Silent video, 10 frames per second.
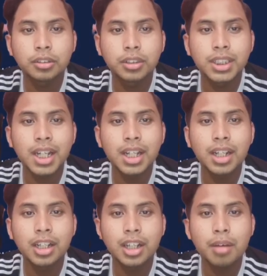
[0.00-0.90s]
to study
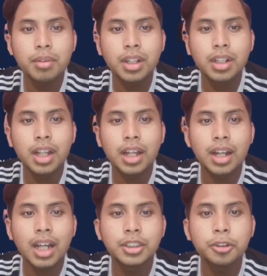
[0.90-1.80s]
the chemical and
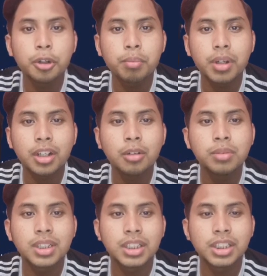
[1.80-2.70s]
isotopic
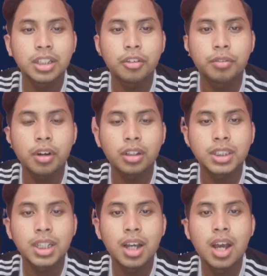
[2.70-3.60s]
composition of rocks,